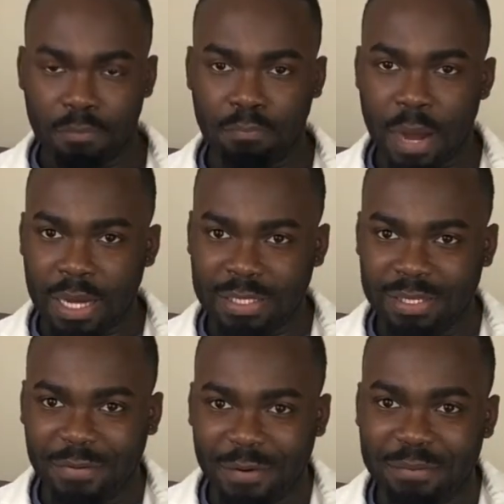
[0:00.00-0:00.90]
box
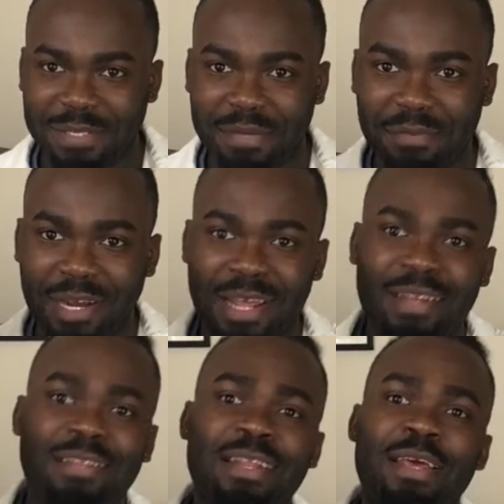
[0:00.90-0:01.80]
from
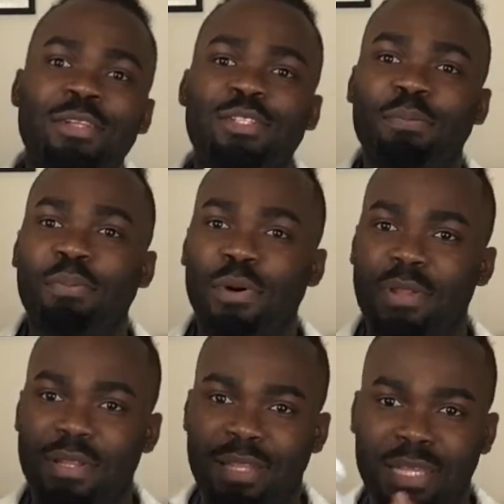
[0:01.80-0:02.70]
Timberland to put
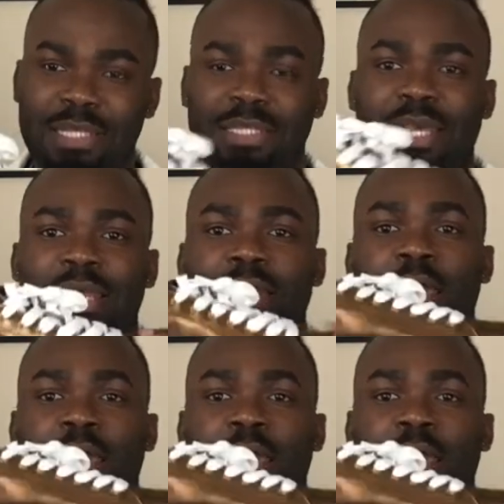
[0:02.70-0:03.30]
these in.